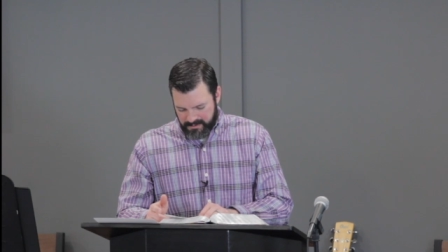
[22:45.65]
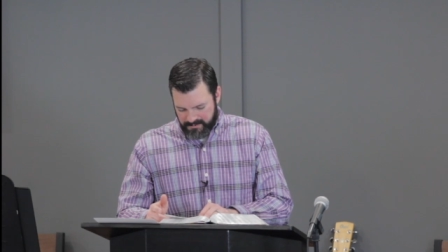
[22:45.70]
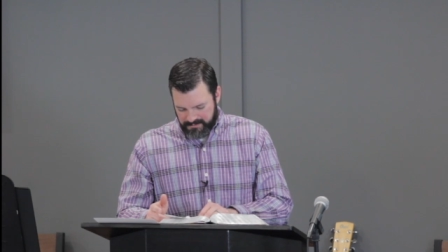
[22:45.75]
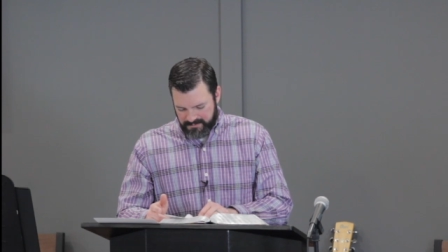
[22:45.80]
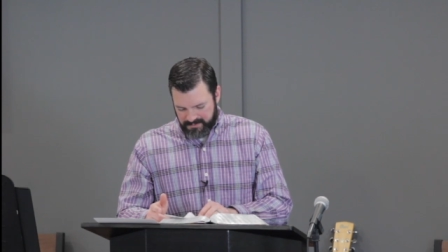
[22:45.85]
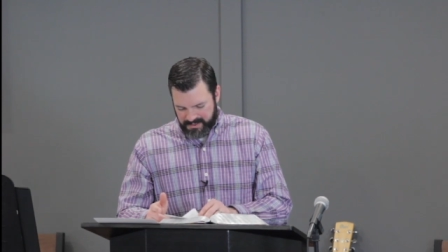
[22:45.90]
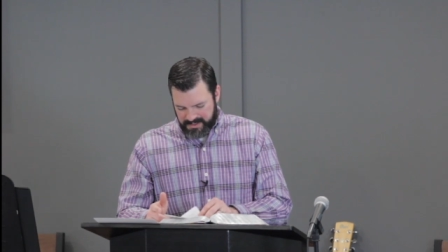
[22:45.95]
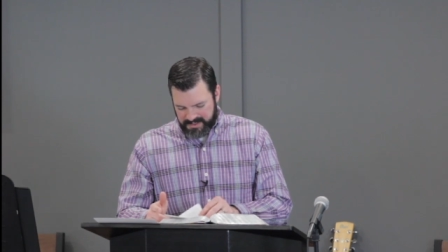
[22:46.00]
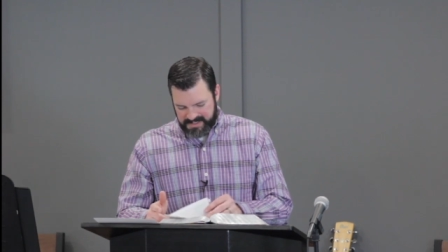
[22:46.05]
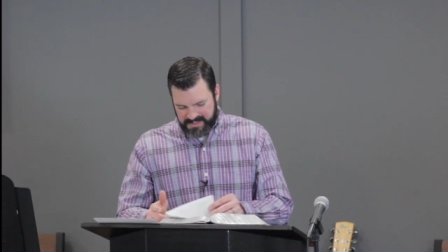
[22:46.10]

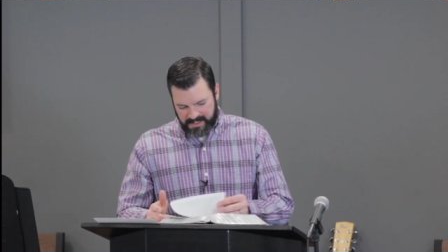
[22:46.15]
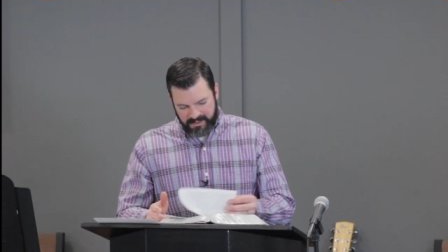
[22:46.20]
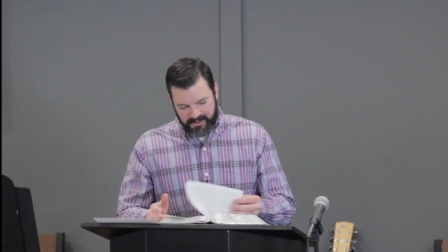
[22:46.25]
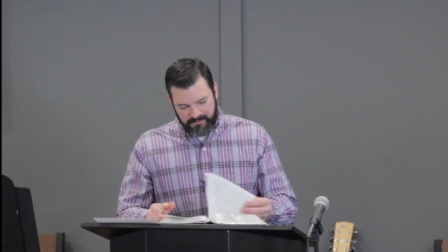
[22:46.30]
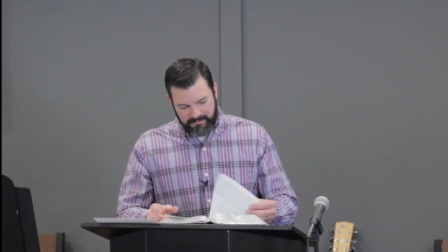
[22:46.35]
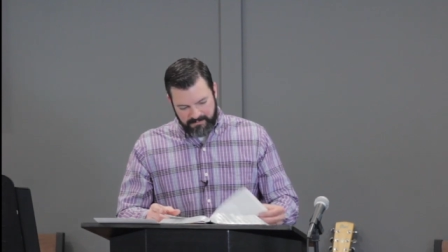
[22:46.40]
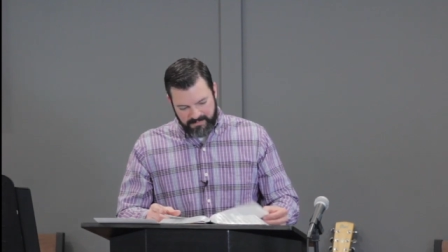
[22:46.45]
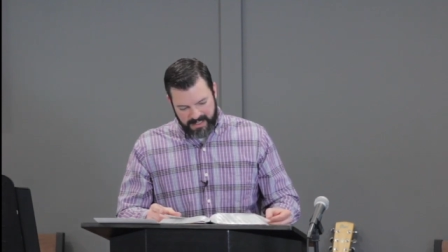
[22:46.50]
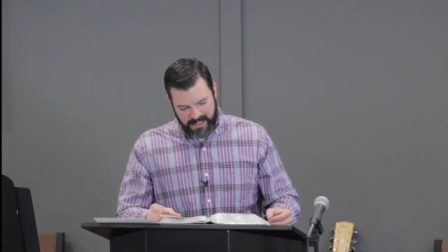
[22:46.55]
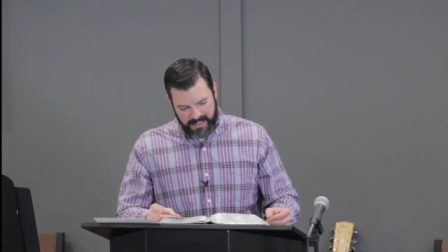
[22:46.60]
For the Son
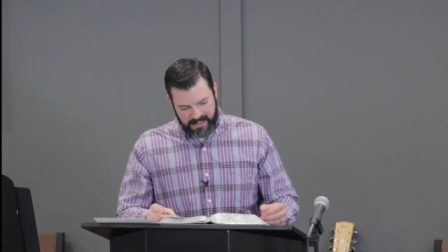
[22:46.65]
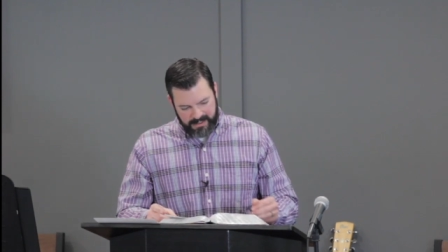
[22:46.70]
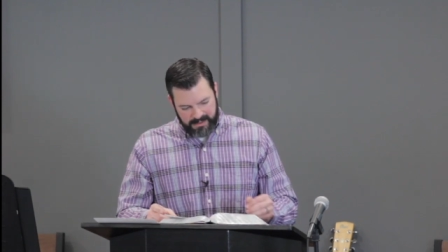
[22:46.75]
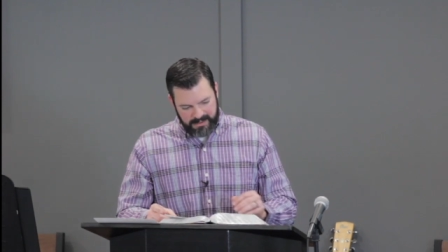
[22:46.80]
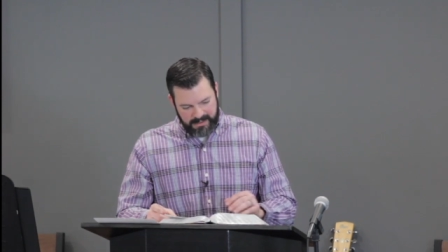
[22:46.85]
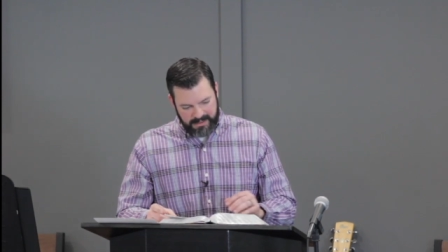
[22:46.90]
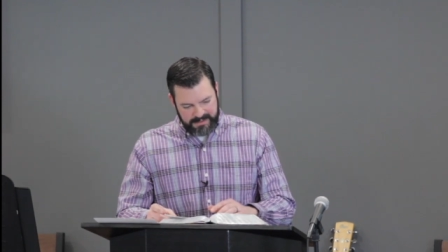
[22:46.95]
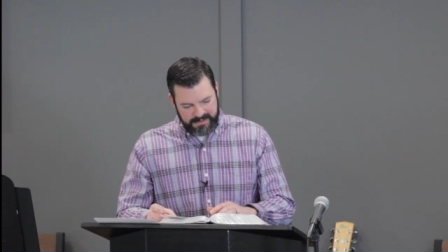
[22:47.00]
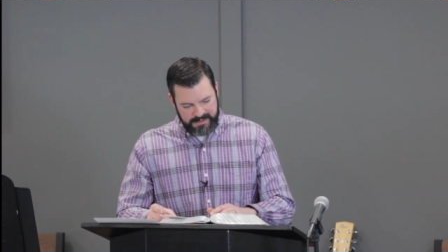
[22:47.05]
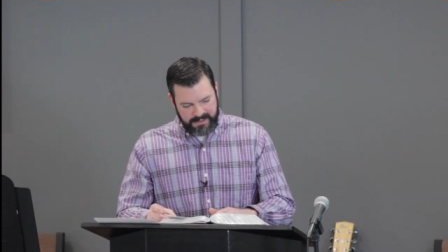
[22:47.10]
of Man
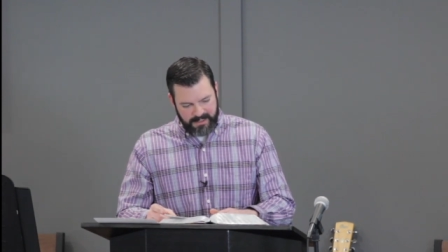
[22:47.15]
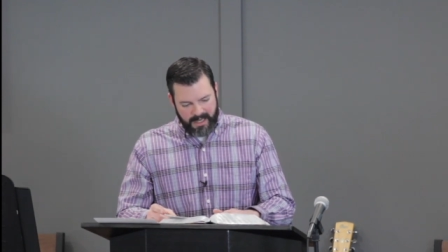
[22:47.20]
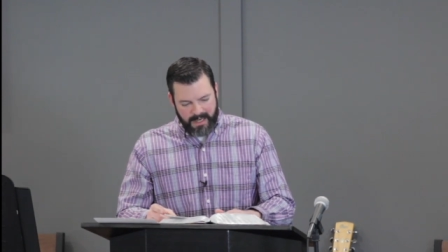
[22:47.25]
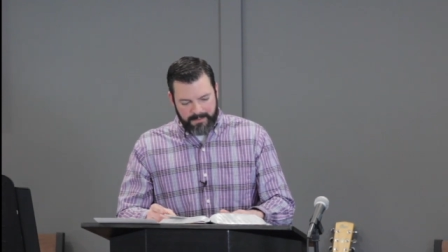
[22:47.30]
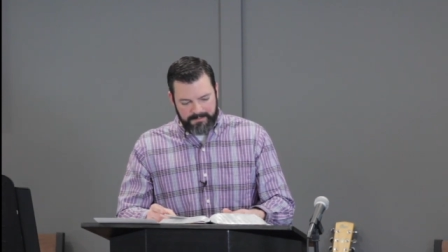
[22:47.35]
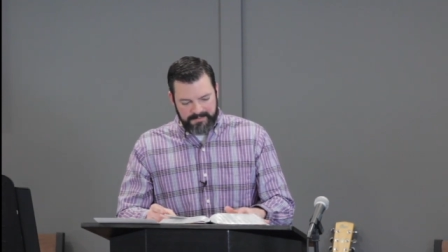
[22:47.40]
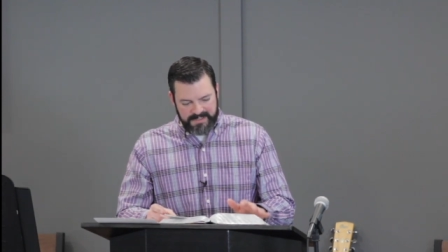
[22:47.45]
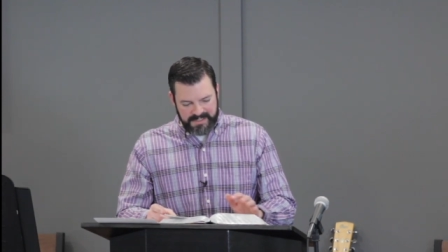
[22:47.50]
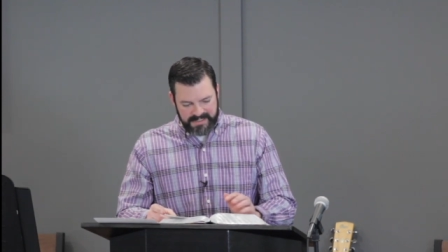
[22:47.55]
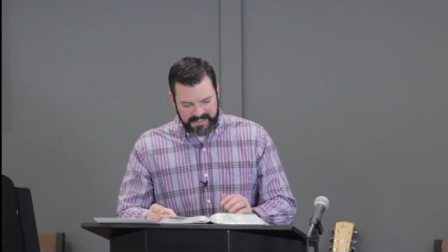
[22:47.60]
has
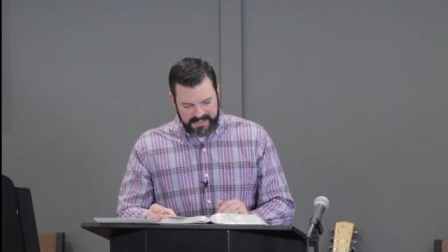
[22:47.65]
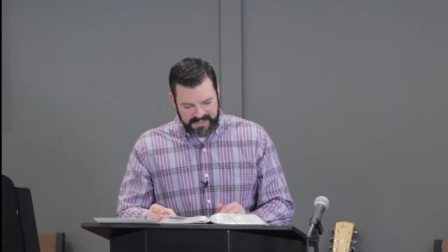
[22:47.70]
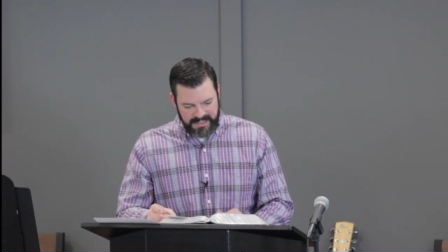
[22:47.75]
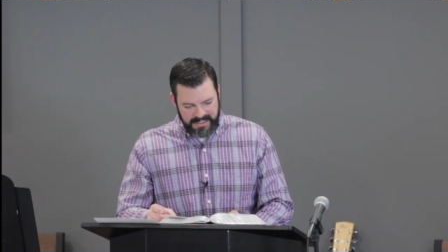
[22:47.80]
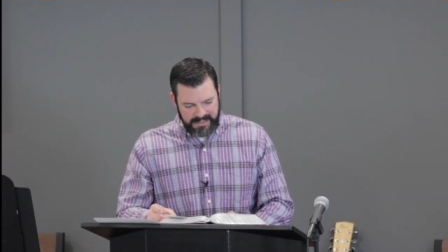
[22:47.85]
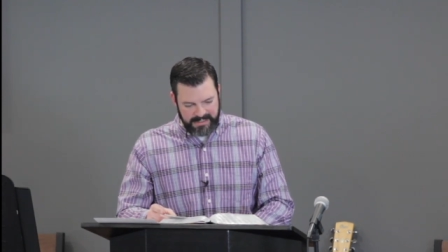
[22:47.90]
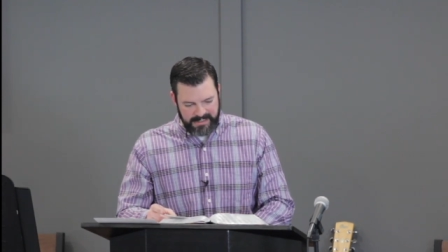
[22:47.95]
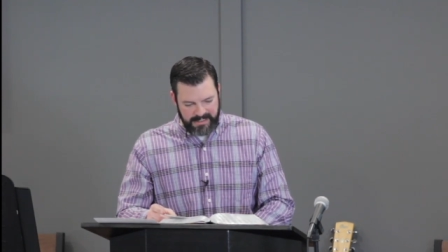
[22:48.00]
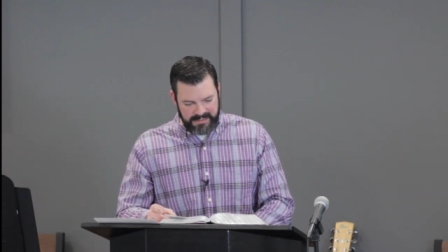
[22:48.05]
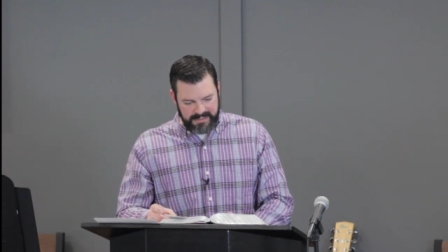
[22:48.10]
come to
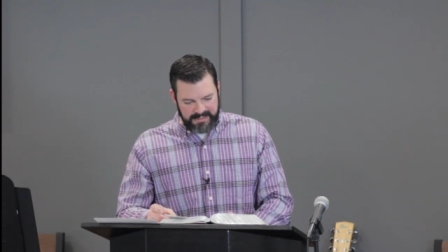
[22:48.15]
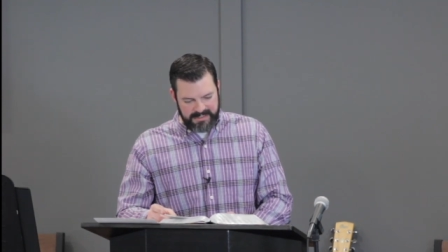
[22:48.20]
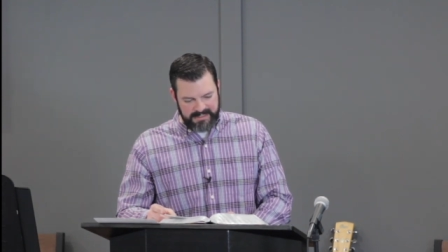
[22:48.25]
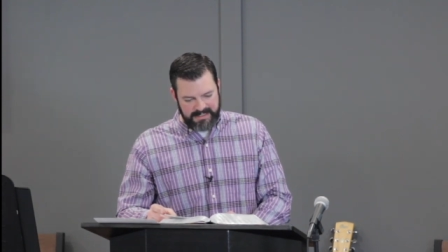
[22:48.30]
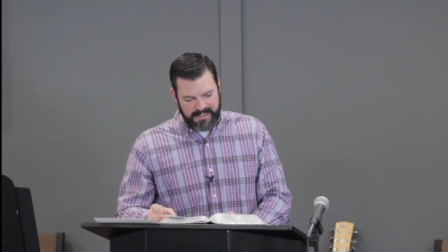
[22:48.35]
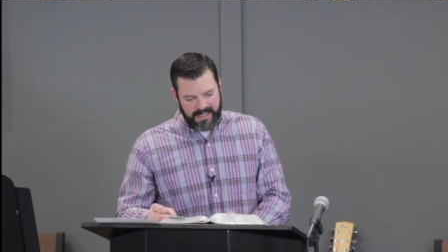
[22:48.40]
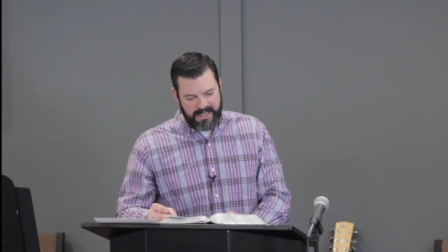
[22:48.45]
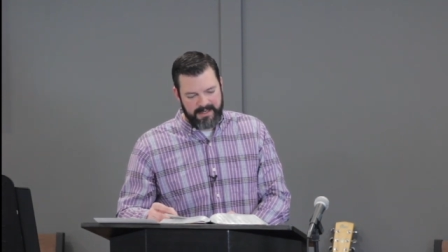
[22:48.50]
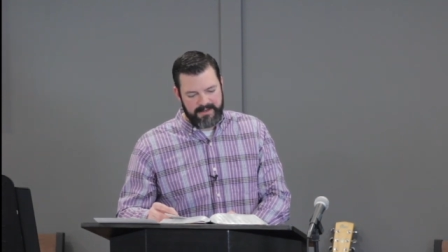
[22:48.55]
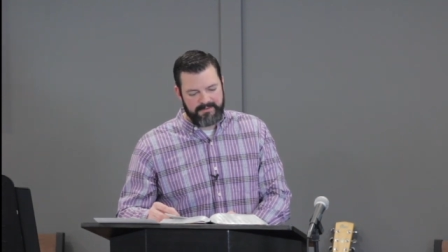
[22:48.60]
seek and to
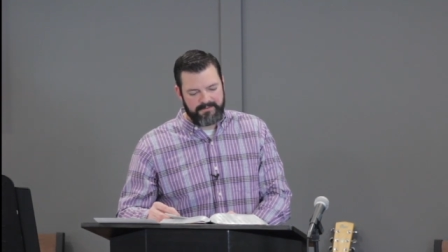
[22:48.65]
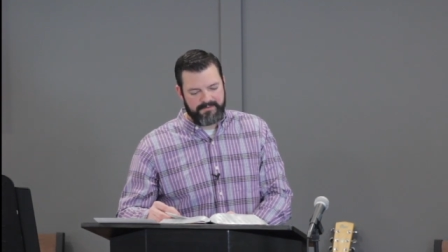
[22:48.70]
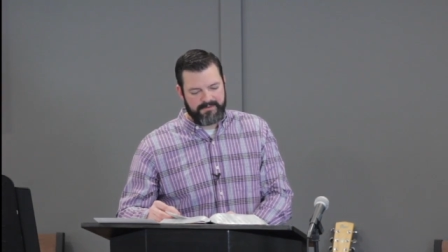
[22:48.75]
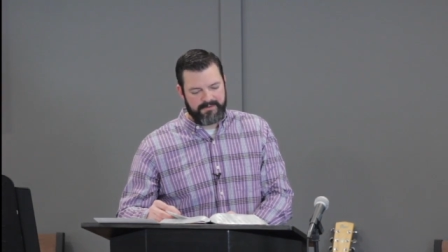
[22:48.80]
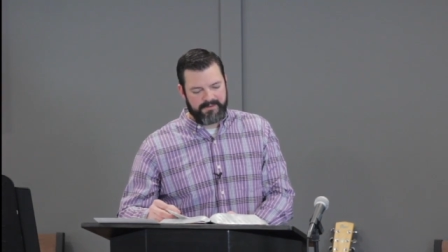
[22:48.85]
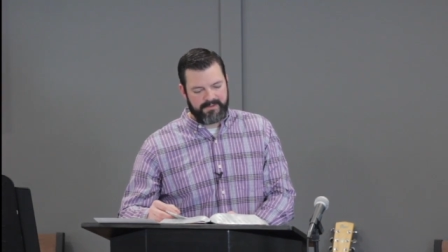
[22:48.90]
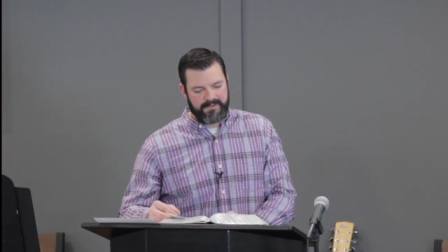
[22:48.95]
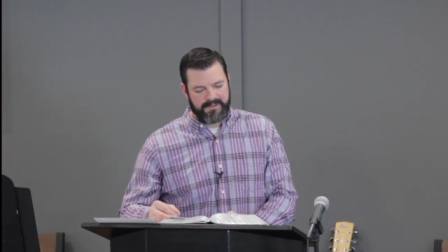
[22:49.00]
save